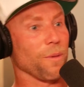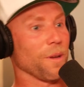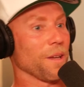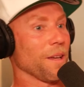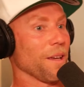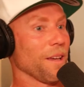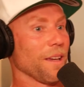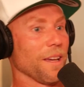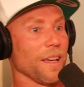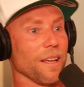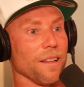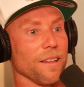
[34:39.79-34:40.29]
about.
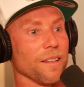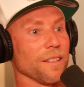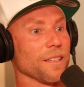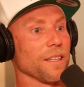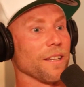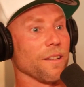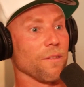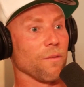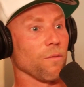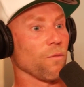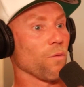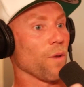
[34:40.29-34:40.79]
Hey,
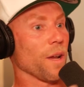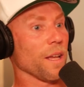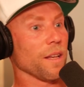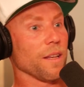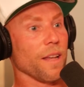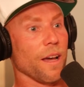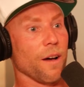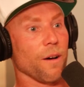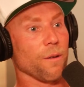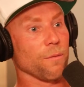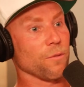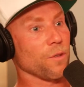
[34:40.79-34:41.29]
listen, right
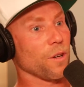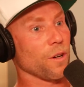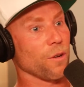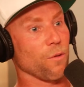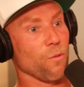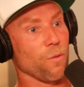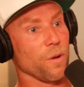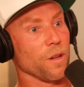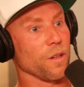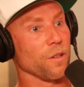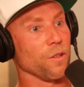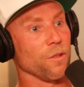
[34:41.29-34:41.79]
now I'm trying to
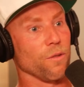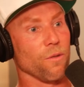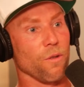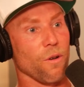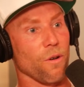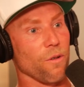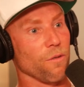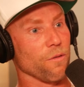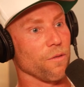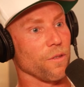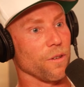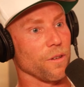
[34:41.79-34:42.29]
win you
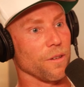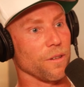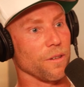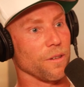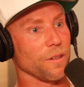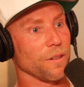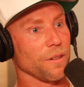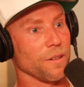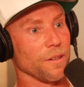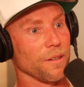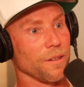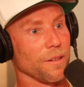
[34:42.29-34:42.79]
over
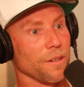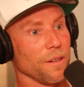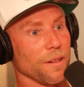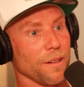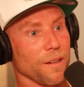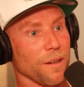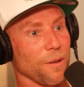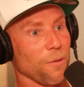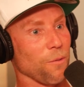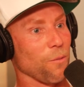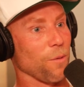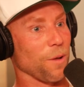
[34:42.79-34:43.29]

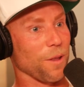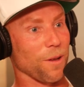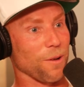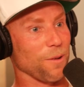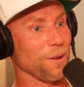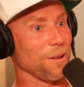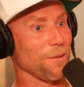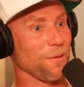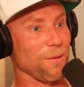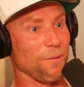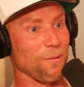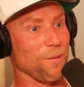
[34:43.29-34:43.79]

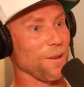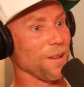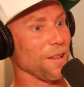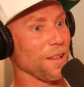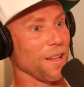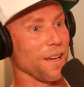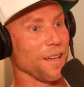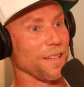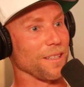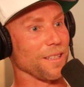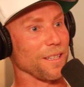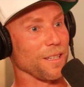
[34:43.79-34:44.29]
without even
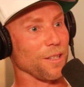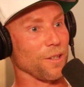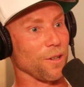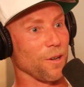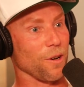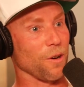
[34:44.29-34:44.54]
realizing.